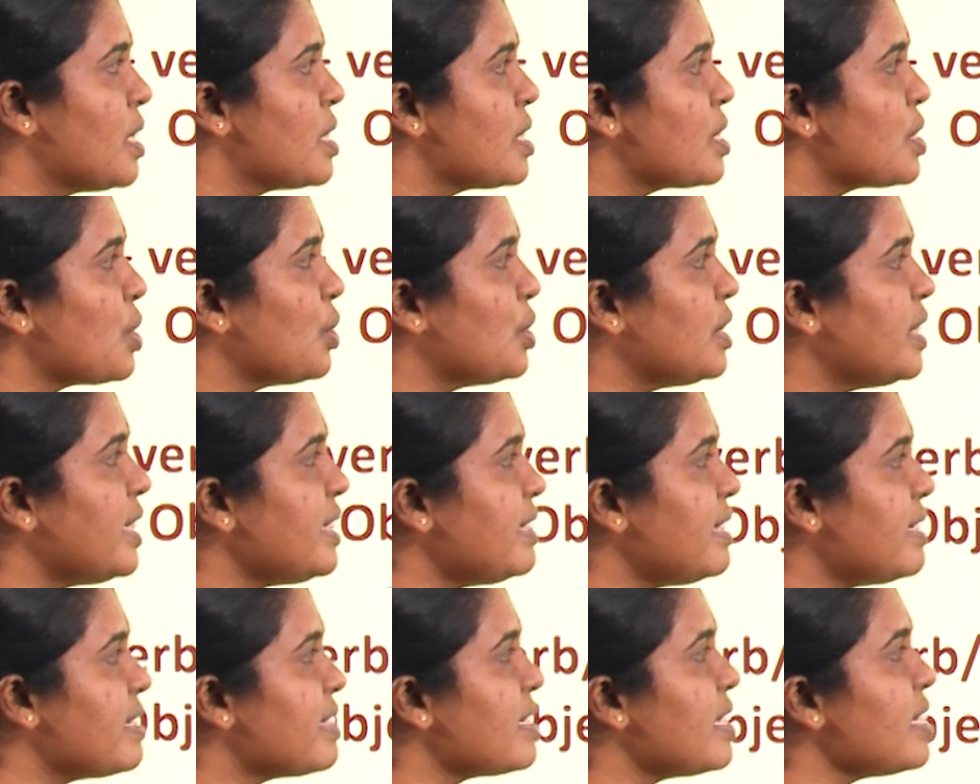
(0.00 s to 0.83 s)
So
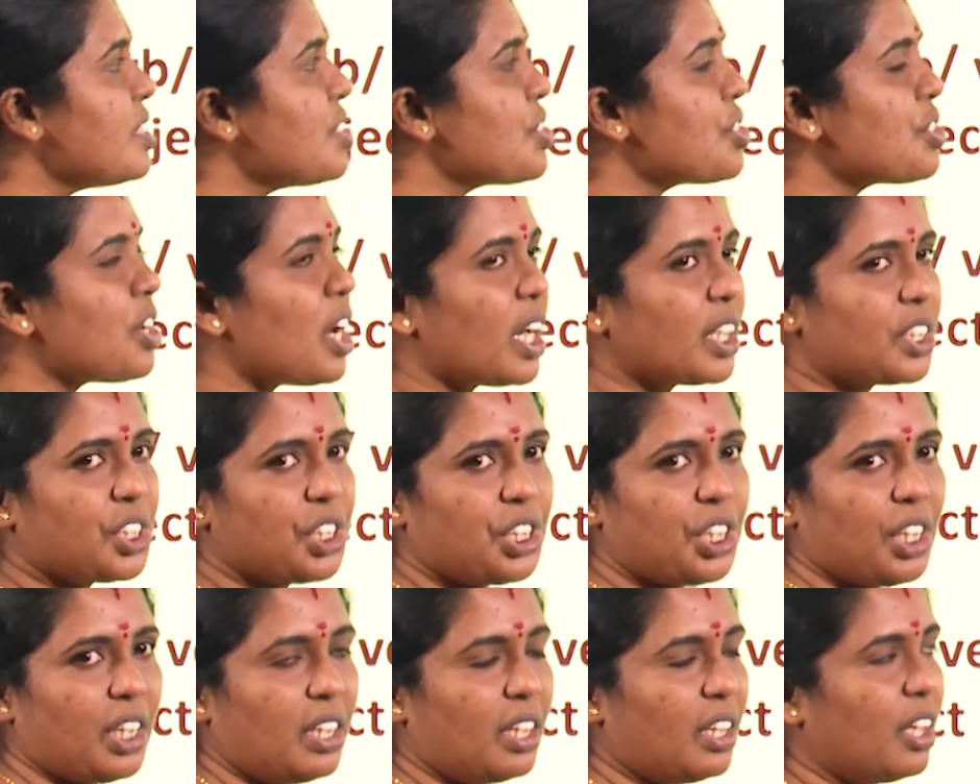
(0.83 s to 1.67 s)
this is the
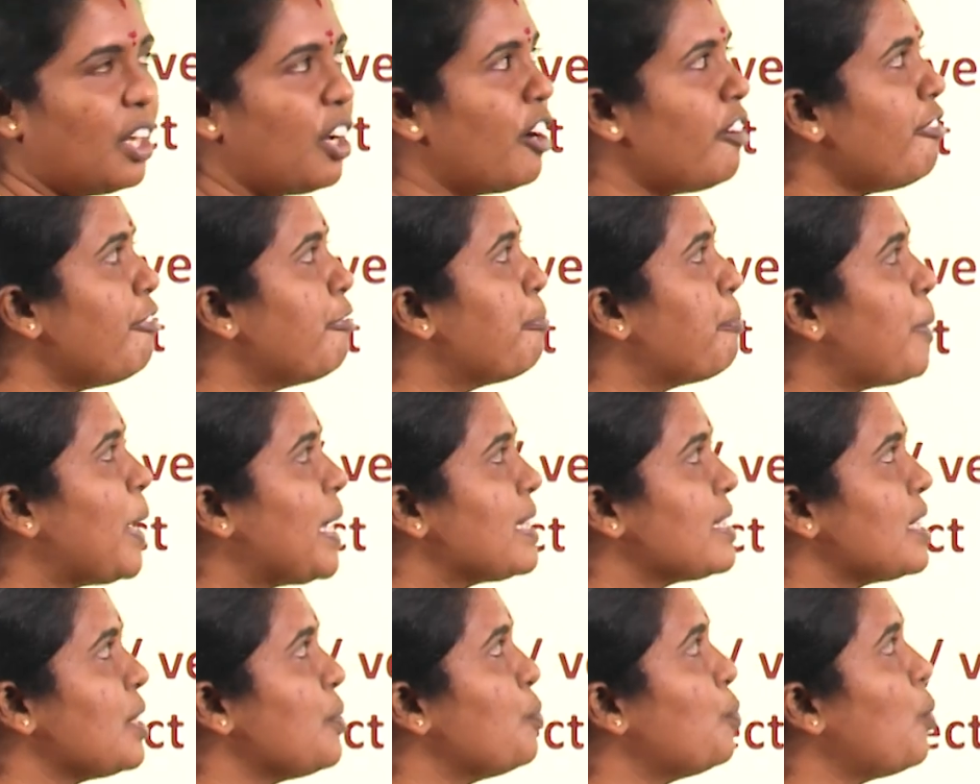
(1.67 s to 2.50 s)
structure of
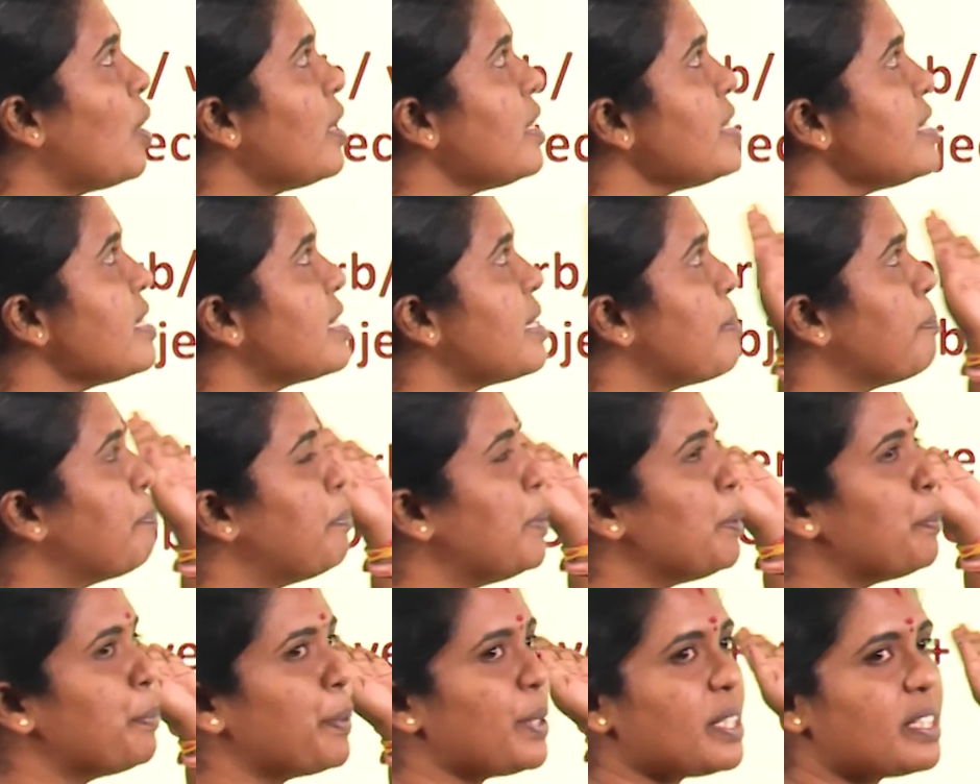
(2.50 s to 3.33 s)
passive voice
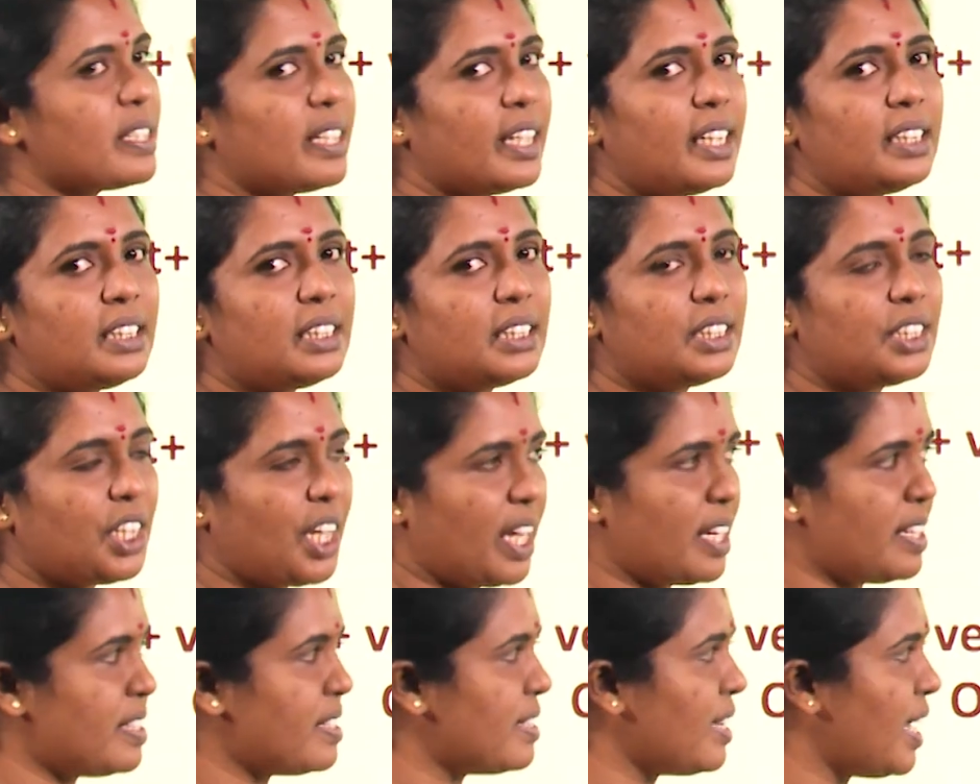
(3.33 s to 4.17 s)
simple present
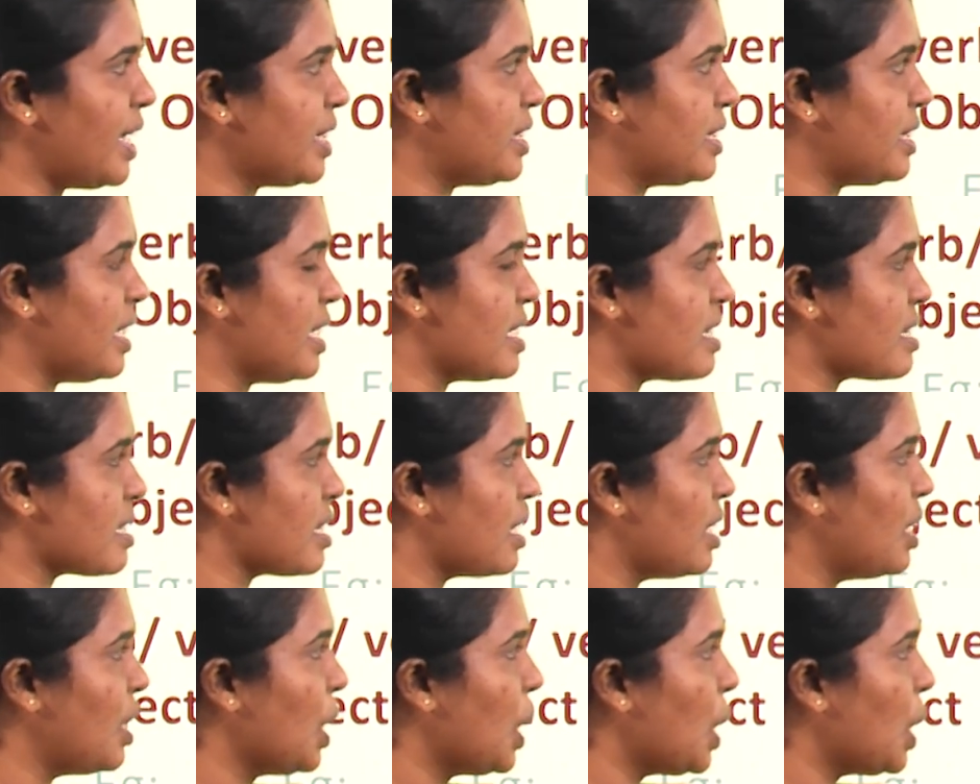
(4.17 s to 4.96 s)
tense sentence.